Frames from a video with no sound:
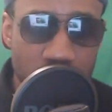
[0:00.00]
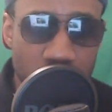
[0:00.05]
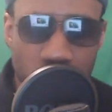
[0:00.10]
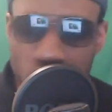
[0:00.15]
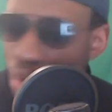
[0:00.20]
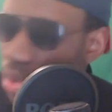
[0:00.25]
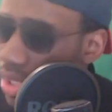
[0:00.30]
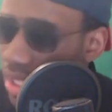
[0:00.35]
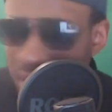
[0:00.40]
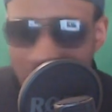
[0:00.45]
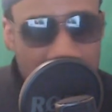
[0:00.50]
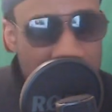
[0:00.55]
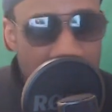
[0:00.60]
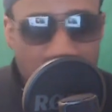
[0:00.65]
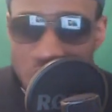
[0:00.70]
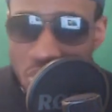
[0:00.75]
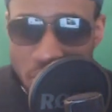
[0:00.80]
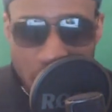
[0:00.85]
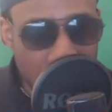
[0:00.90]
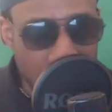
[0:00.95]
So he
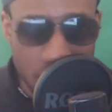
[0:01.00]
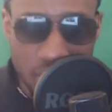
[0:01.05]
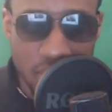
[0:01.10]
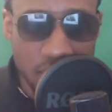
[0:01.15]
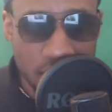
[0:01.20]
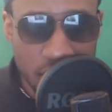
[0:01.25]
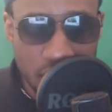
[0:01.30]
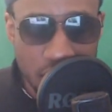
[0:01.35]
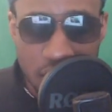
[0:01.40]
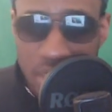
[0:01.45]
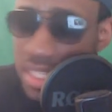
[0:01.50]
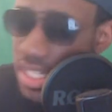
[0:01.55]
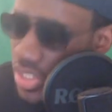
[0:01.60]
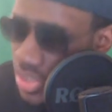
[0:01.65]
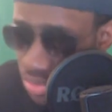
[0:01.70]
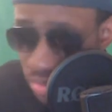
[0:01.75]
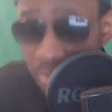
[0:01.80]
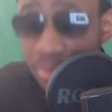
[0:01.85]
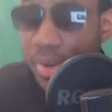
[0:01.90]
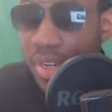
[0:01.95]
is real. He
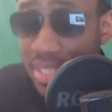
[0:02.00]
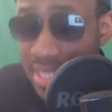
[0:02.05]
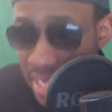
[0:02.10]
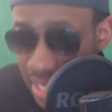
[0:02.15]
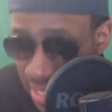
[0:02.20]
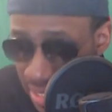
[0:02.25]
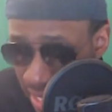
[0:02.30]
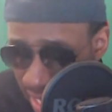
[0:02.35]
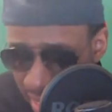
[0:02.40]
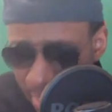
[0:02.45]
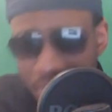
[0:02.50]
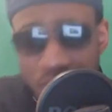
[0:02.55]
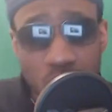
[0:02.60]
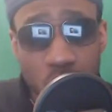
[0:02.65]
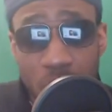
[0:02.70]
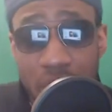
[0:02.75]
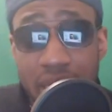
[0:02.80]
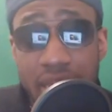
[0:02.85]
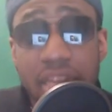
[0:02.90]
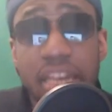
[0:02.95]
is real because there are games
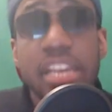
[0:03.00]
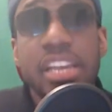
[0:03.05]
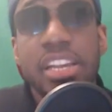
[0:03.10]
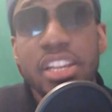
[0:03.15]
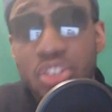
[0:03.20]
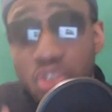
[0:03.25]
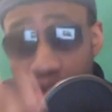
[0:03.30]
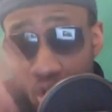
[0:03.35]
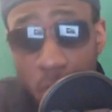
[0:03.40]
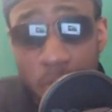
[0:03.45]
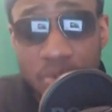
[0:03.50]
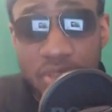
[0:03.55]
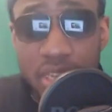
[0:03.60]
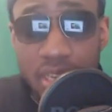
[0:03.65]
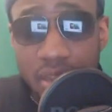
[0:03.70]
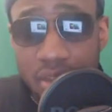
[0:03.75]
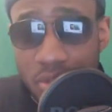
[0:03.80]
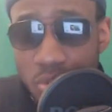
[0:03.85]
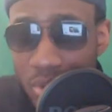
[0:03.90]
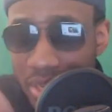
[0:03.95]
where top
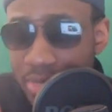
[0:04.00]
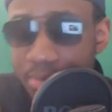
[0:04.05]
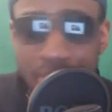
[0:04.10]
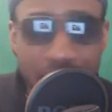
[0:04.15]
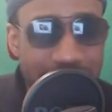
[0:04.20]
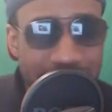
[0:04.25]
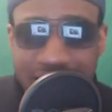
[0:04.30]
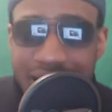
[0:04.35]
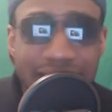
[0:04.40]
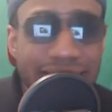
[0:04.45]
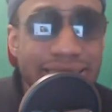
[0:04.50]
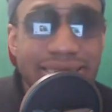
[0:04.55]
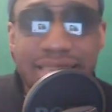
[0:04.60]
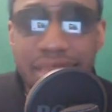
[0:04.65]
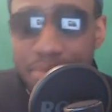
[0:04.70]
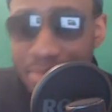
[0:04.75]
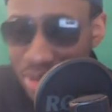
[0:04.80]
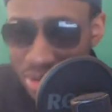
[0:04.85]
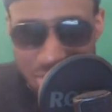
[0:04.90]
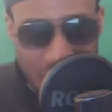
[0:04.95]
tier games where he's like, nah, this
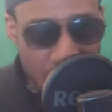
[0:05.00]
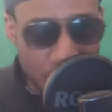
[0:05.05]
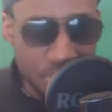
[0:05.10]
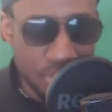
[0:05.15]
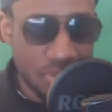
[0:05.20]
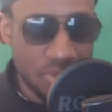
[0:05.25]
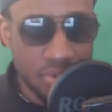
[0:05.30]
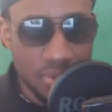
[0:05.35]
game's crap.